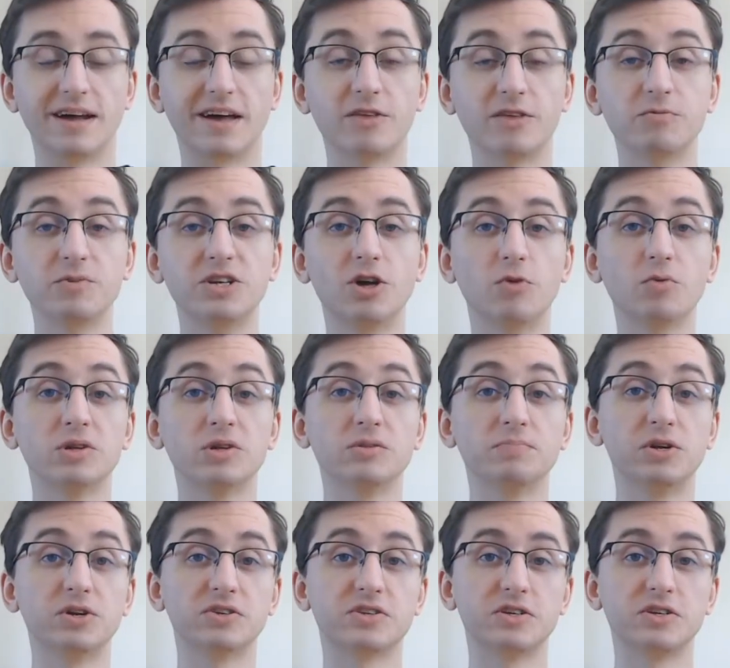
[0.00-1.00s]
Now that we know
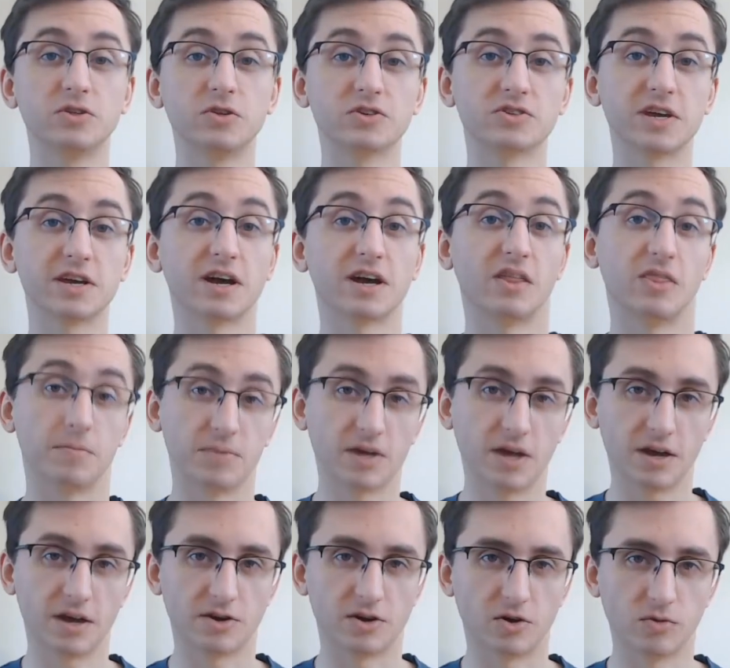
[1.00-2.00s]
what middle C looks like on the
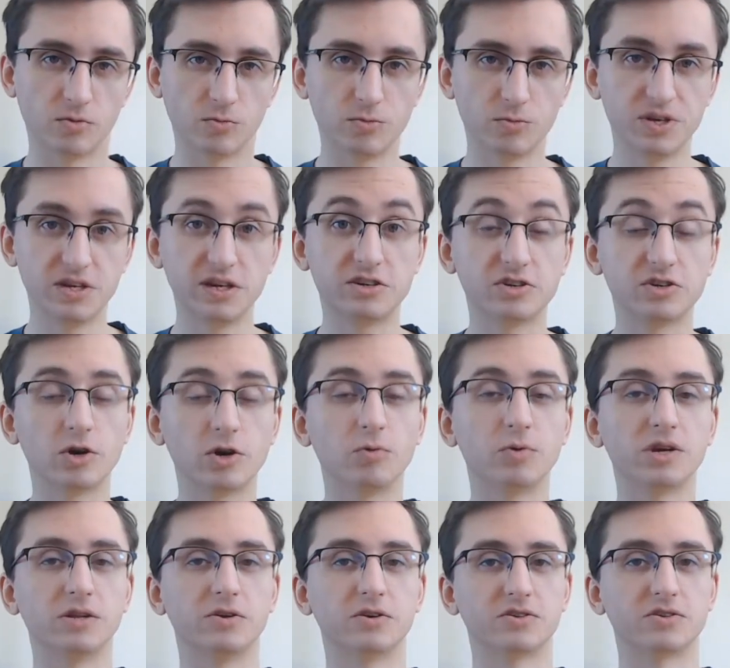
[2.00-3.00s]
piano, we need to know
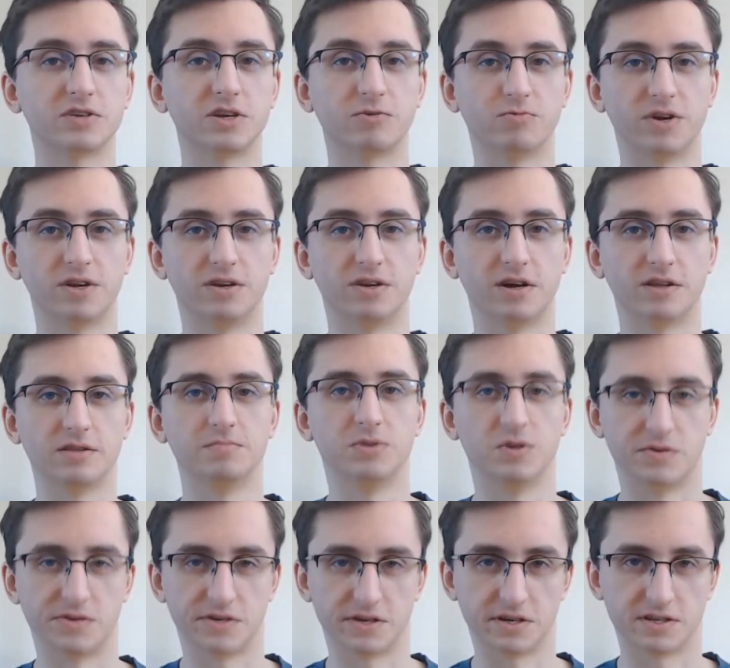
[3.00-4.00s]
what it looks like written on the
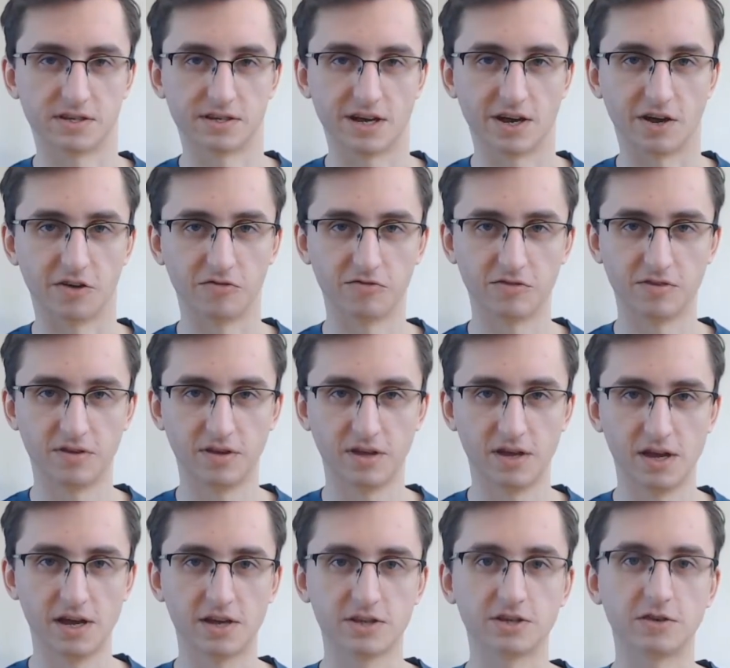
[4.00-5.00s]
music itself.
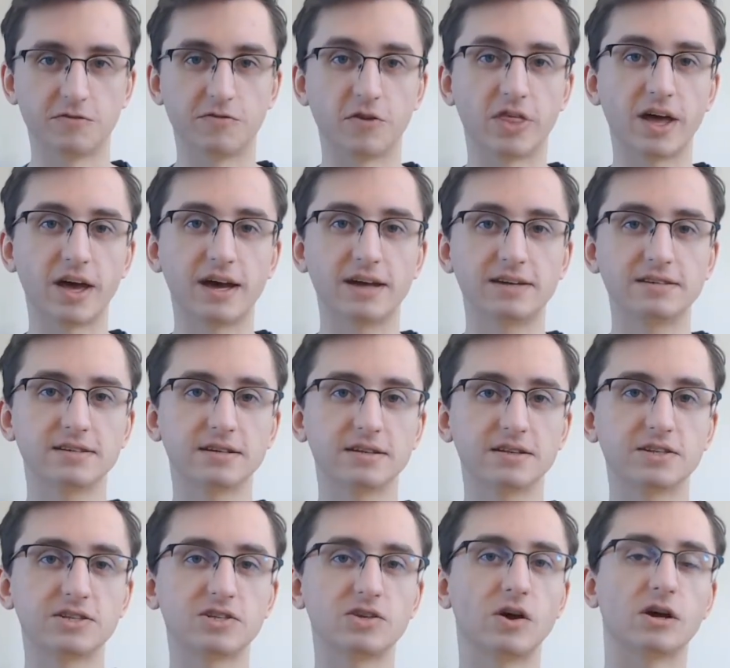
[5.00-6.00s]
So for that,
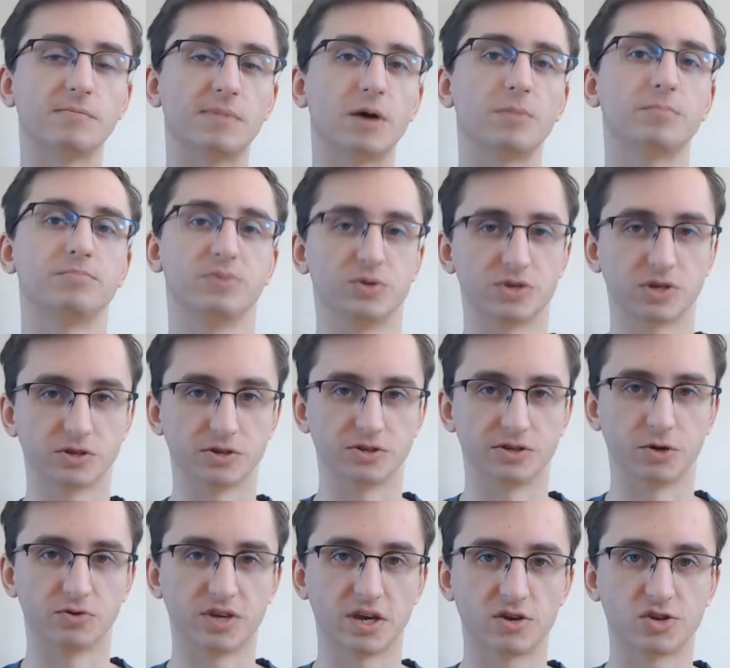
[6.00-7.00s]
let's talk about musical
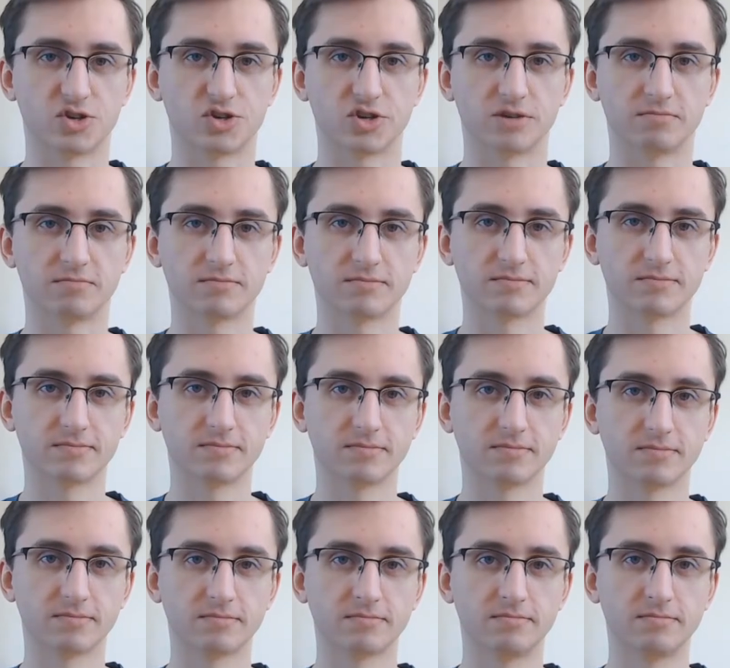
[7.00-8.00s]
notation.
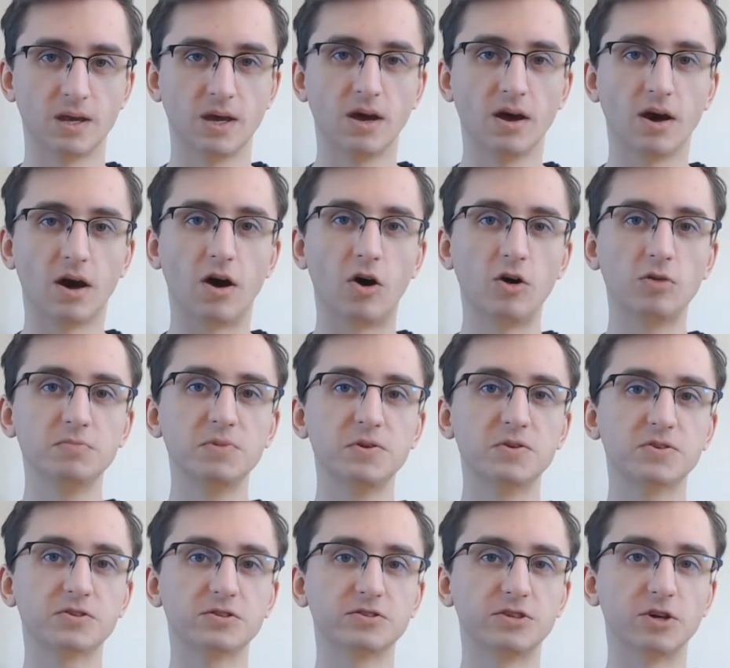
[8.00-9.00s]
All
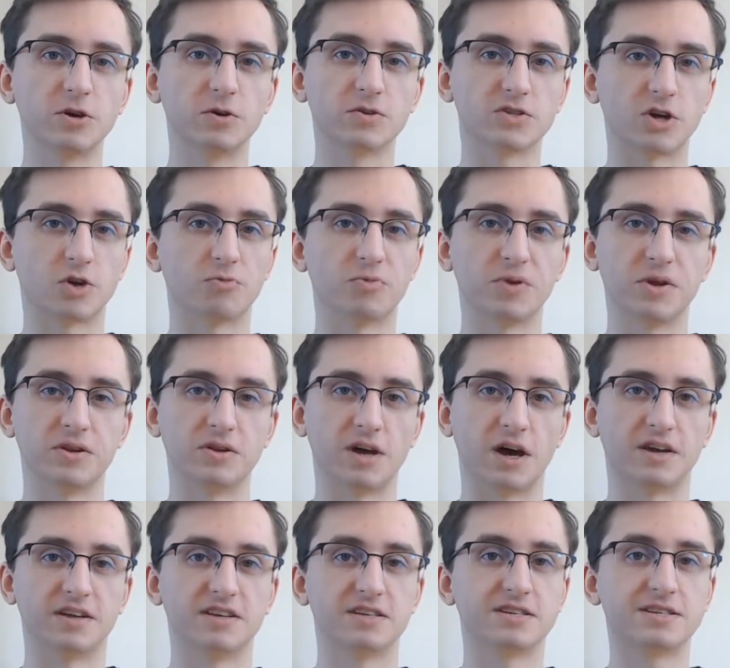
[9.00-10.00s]
musical notes are written
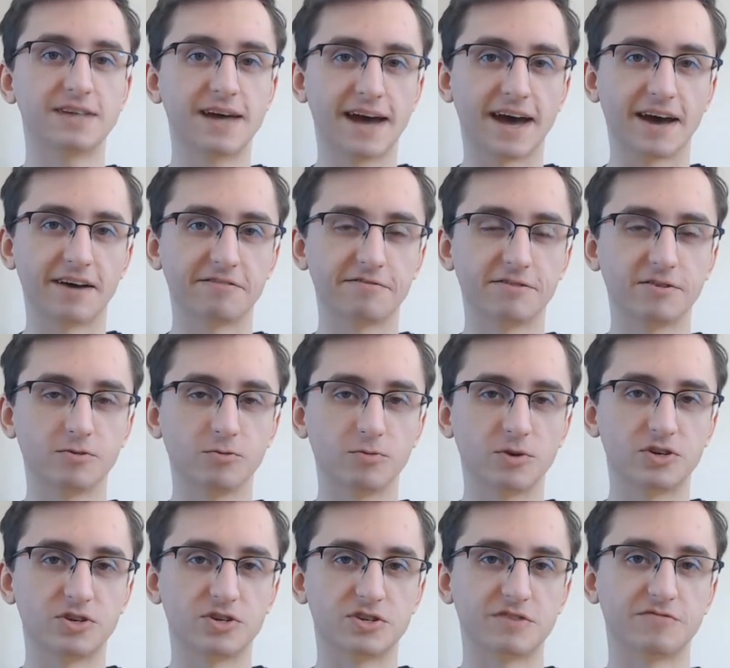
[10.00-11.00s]
on a staff,
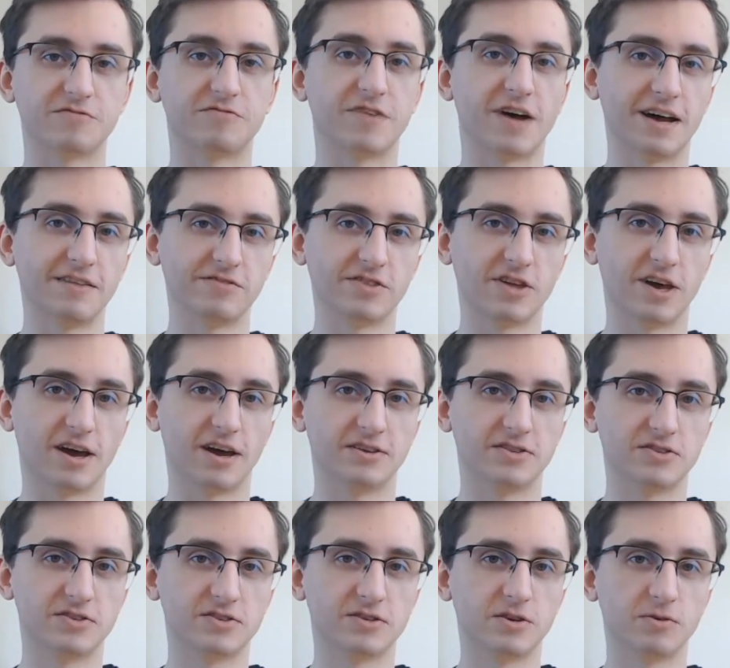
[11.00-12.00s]
which is 5
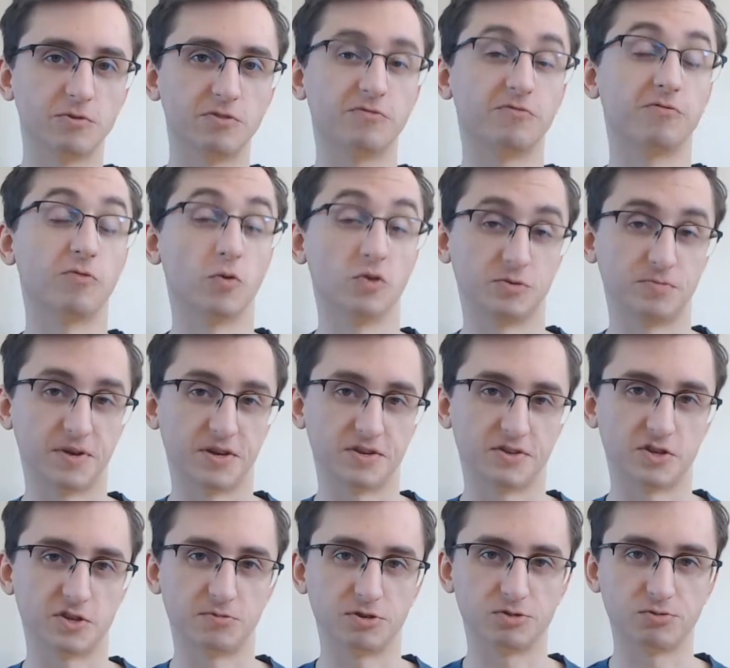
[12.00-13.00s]
lines with 4
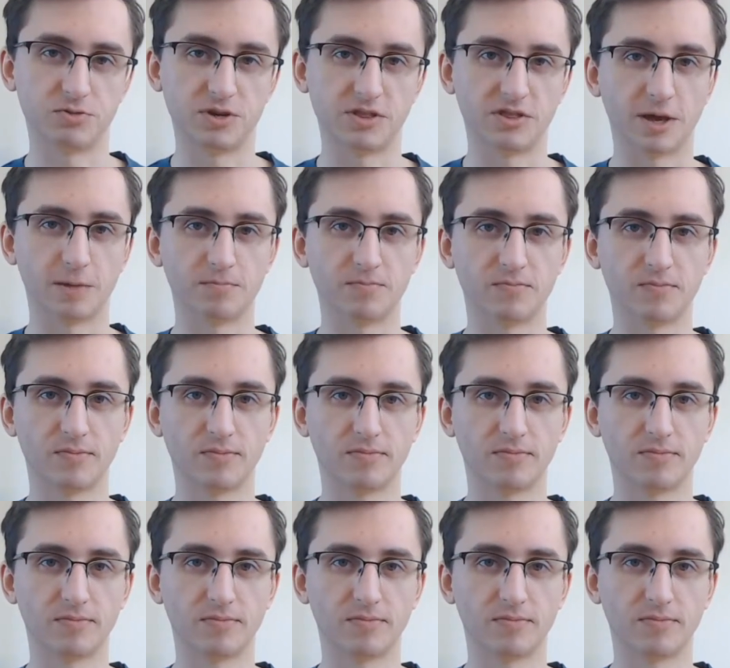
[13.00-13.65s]
spaces between them.